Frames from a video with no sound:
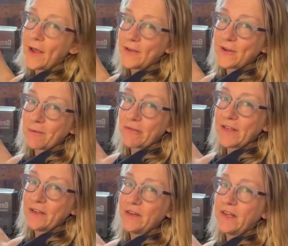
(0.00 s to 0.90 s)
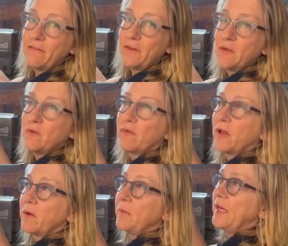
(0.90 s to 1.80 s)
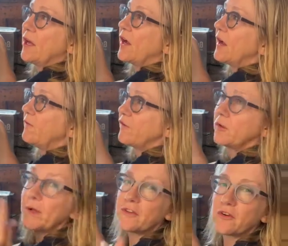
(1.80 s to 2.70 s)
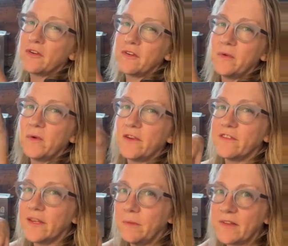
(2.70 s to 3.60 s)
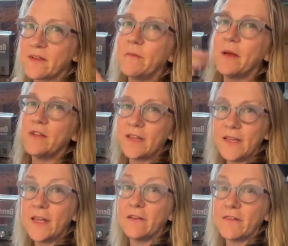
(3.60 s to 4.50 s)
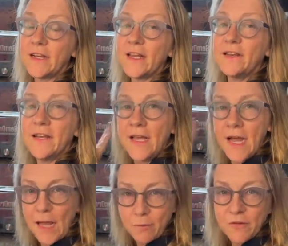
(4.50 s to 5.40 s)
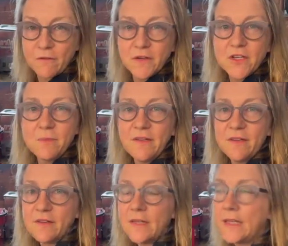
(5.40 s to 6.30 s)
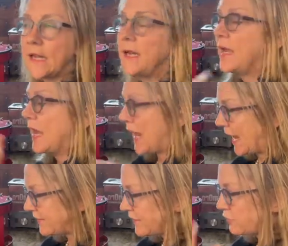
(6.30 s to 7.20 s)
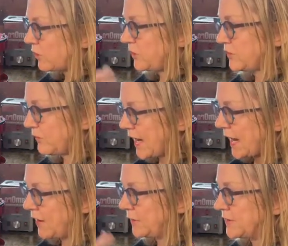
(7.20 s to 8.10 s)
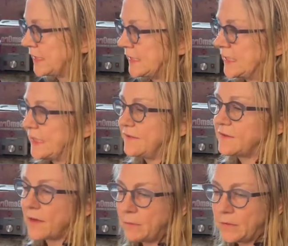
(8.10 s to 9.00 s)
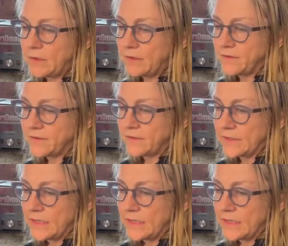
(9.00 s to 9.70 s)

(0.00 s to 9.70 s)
top of it. And if you follow my stories, you would have seen me sometimes at the end of the night I put the finished pieces in there. As it rolls around, it tumbles,